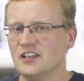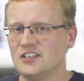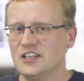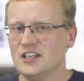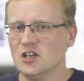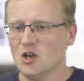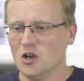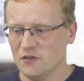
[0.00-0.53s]

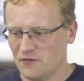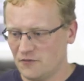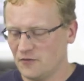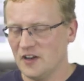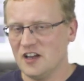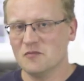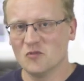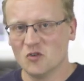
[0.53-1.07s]
idea of
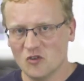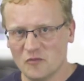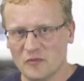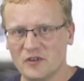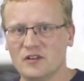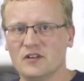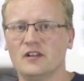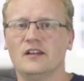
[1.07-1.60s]
free
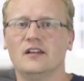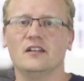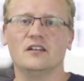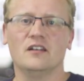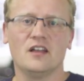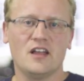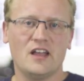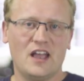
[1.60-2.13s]
movement
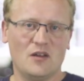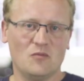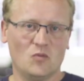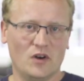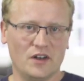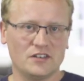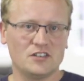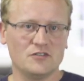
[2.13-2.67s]
and and
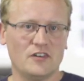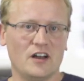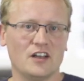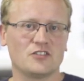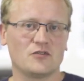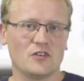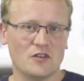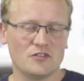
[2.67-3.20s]
one
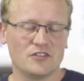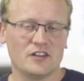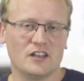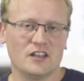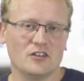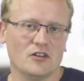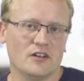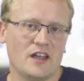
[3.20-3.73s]
device for
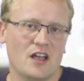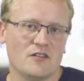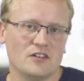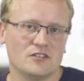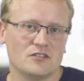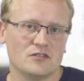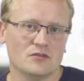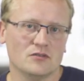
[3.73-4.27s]
everything and not
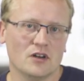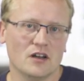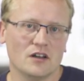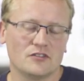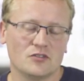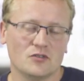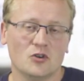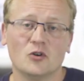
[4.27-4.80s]
having to, uh,
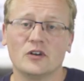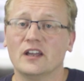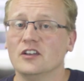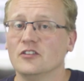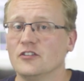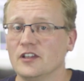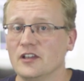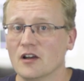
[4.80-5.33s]
to hook
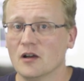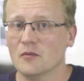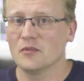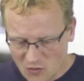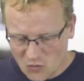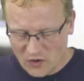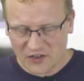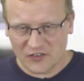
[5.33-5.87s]
anything up.
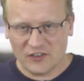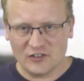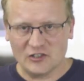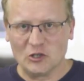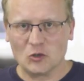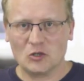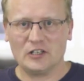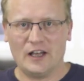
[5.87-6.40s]
What does this
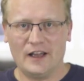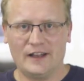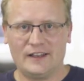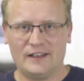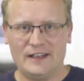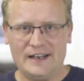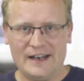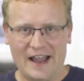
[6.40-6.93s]
look like
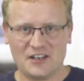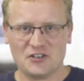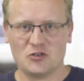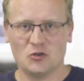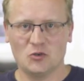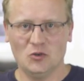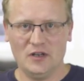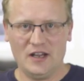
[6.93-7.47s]
in
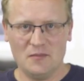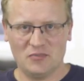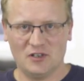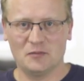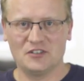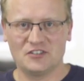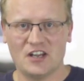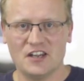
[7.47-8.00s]
actual
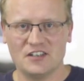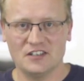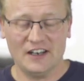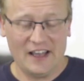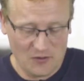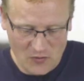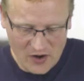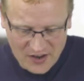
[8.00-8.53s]
implementation?
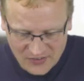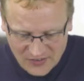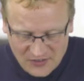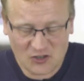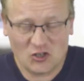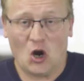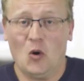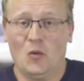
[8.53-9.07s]
Like where's
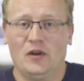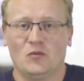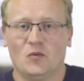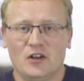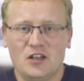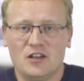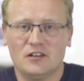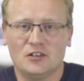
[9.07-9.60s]
this going?
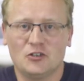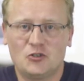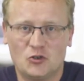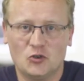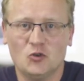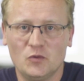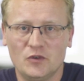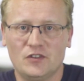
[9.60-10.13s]
What are you gonna
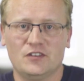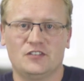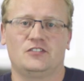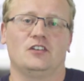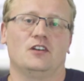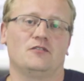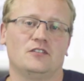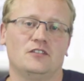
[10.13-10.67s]
do with this
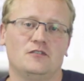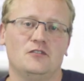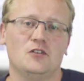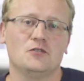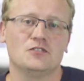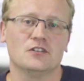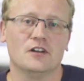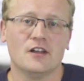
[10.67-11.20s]
stuff in the
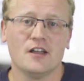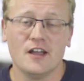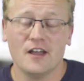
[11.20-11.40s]
future?